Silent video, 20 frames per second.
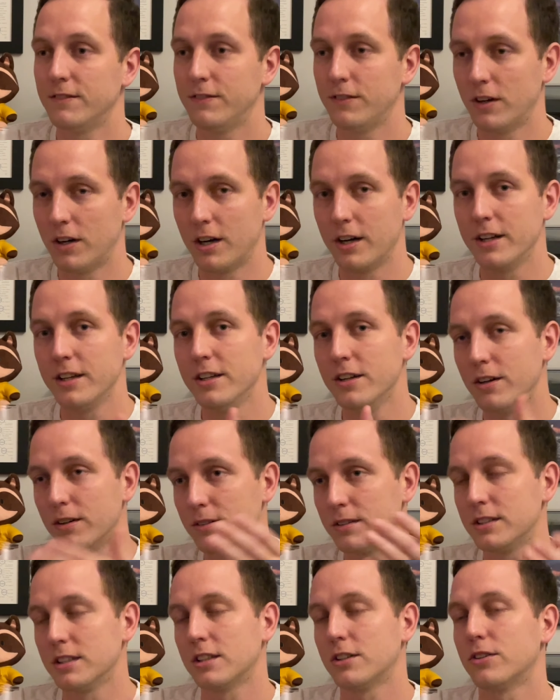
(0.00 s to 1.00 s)
or
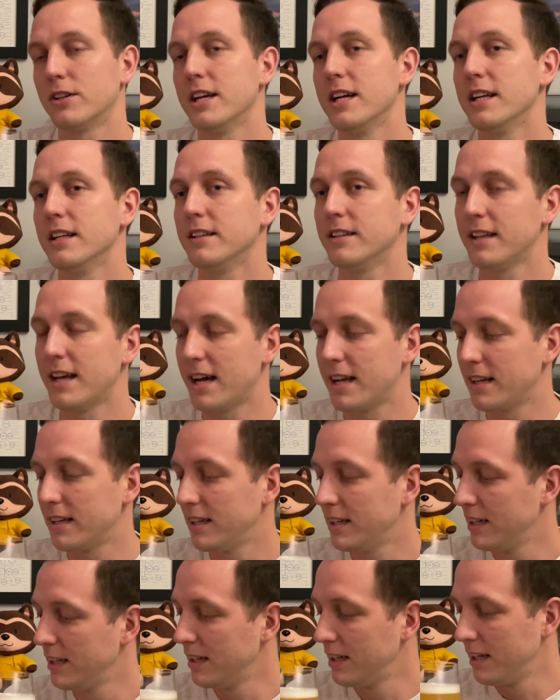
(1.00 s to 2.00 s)
to create that
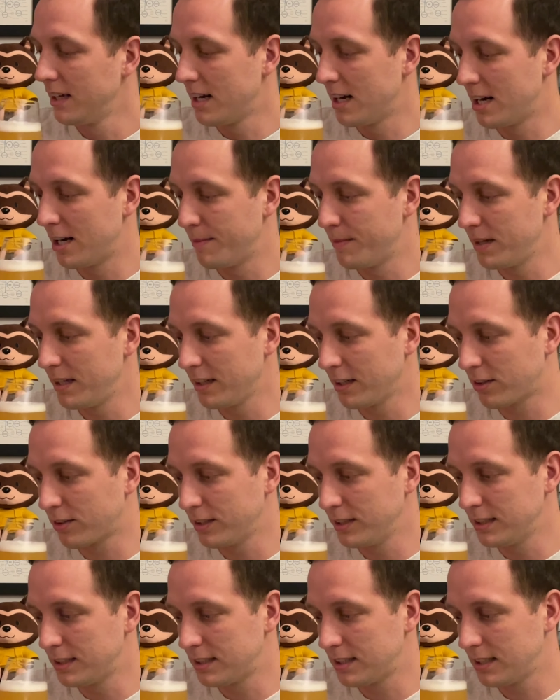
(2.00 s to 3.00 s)

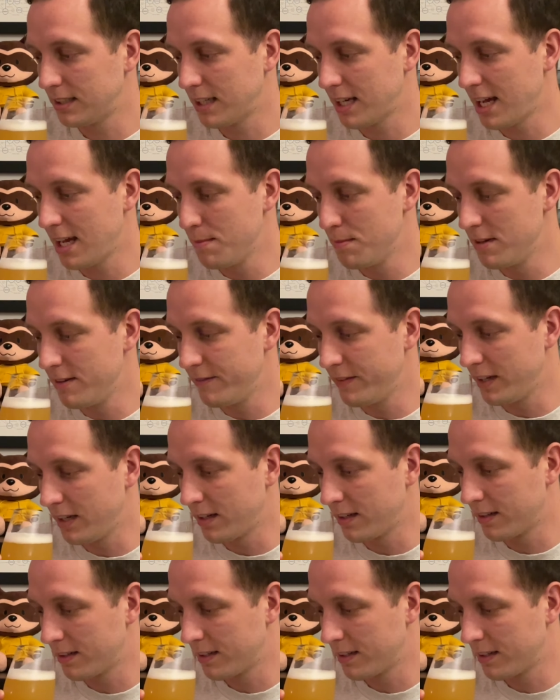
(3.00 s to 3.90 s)
increased ABV.